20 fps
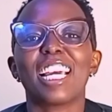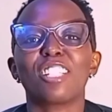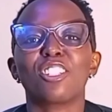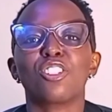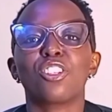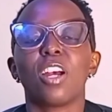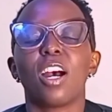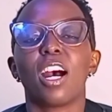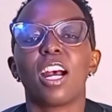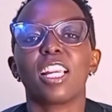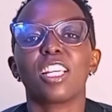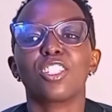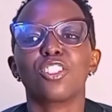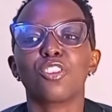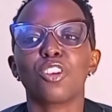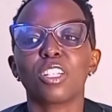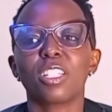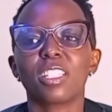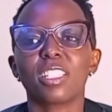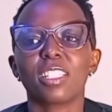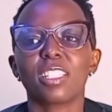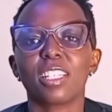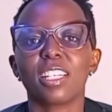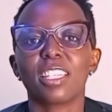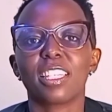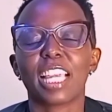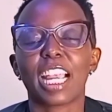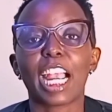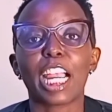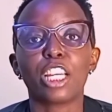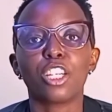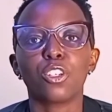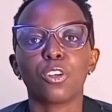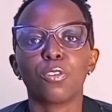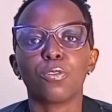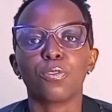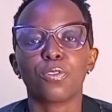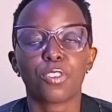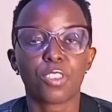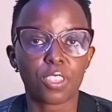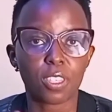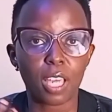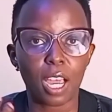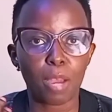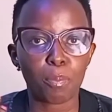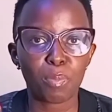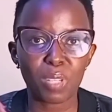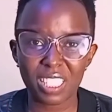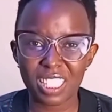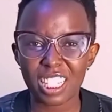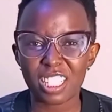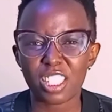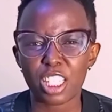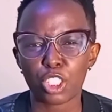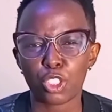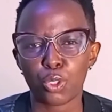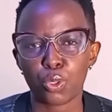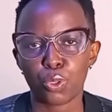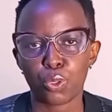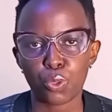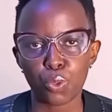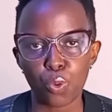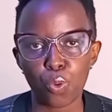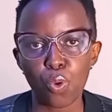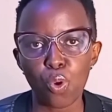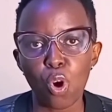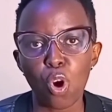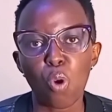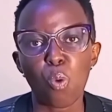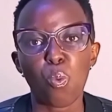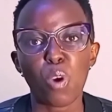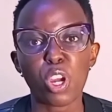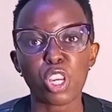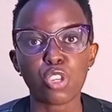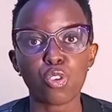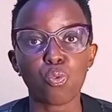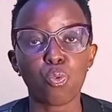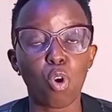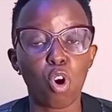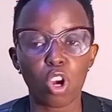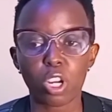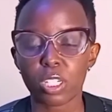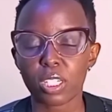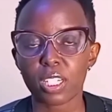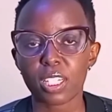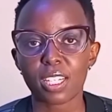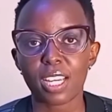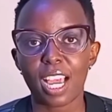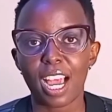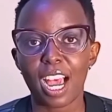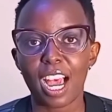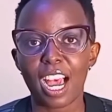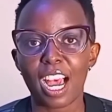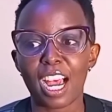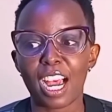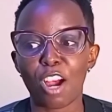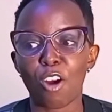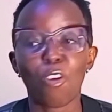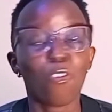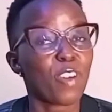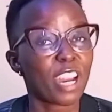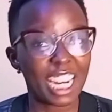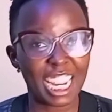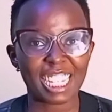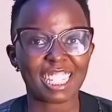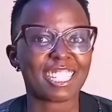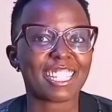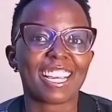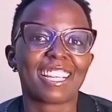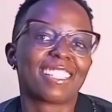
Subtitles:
is not the kind of business that you do when you want overnight